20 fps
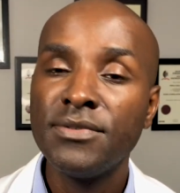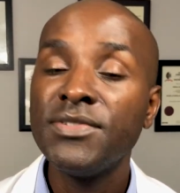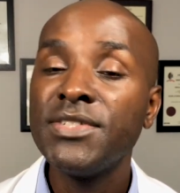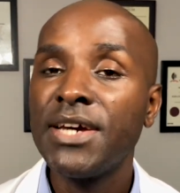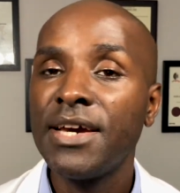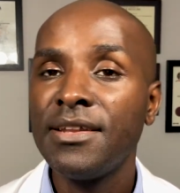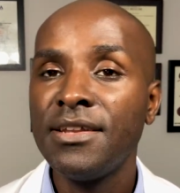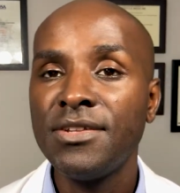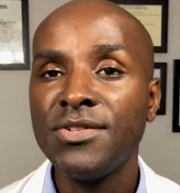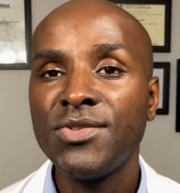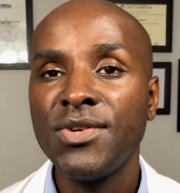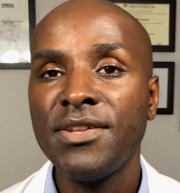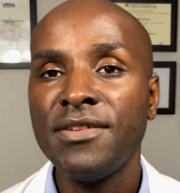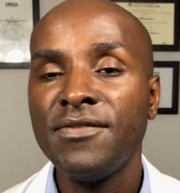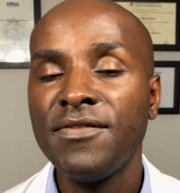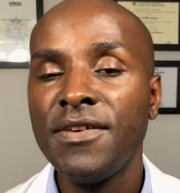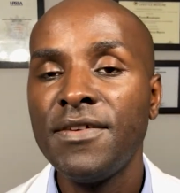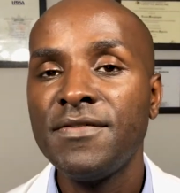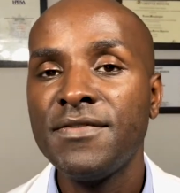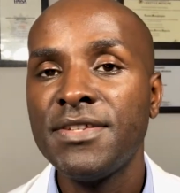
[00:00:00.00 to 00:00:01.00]
died in
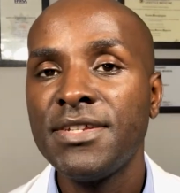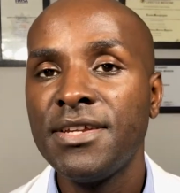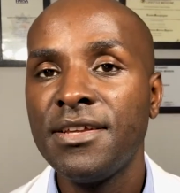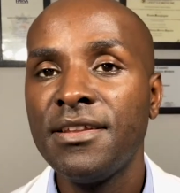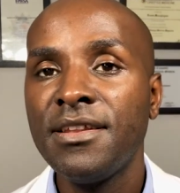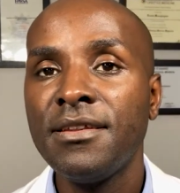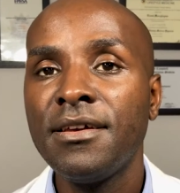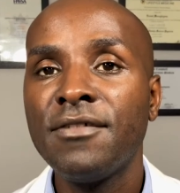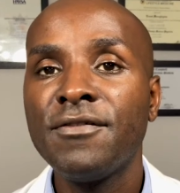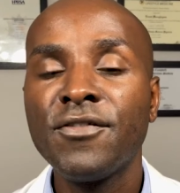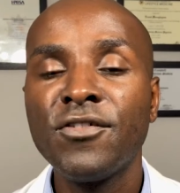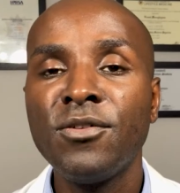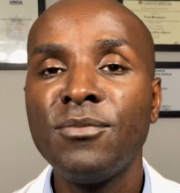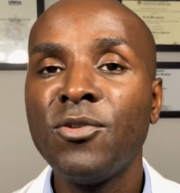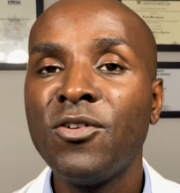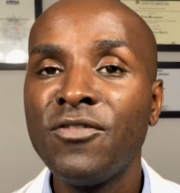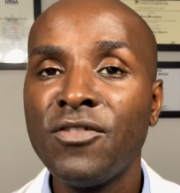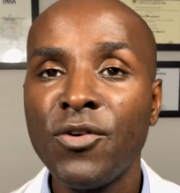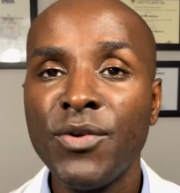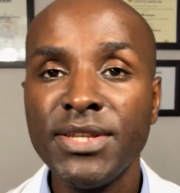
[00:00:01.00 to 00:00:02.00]
2015 from
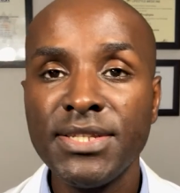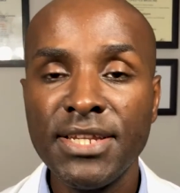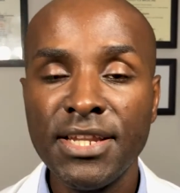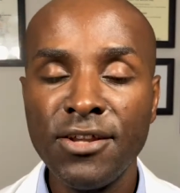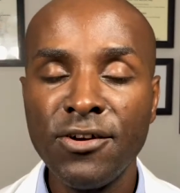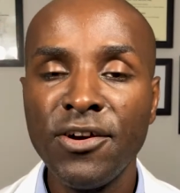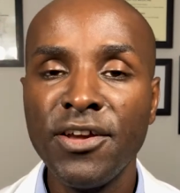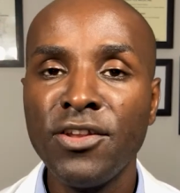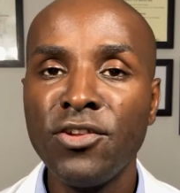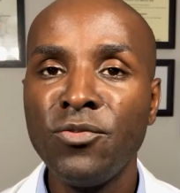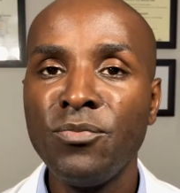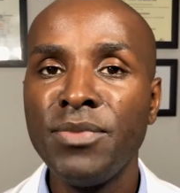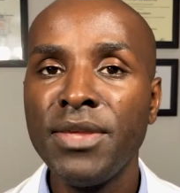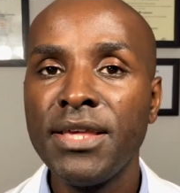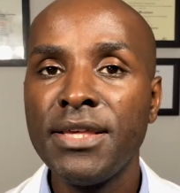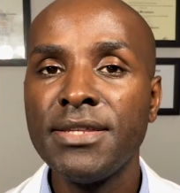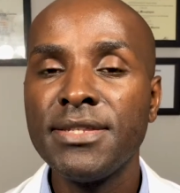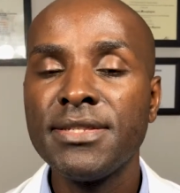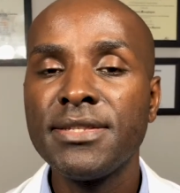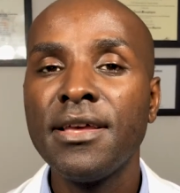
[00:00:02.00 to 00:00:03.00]
overweight and
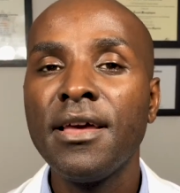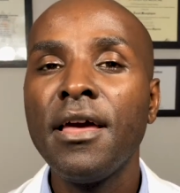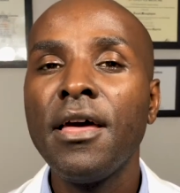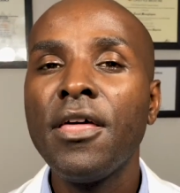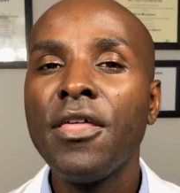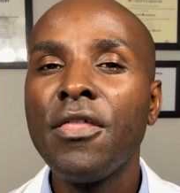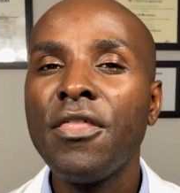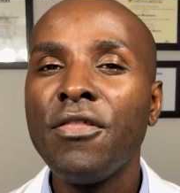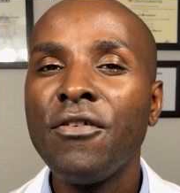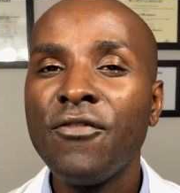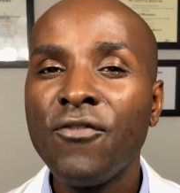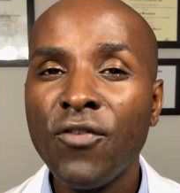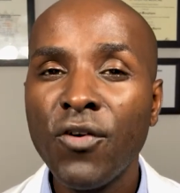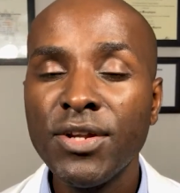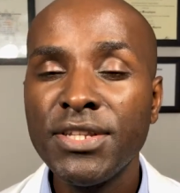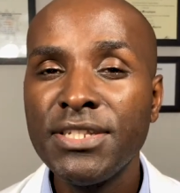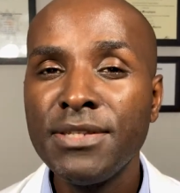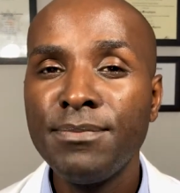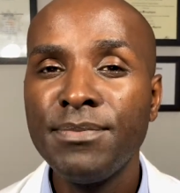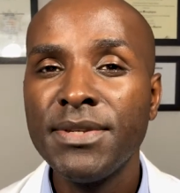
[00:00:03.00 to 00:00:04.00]
obese,
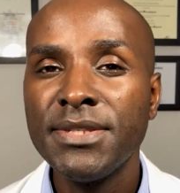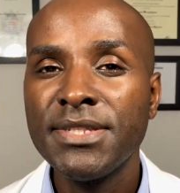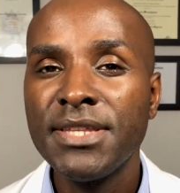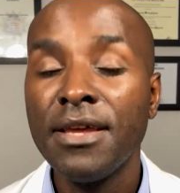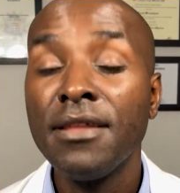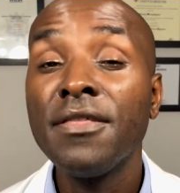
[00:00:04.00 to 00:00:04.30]
40%,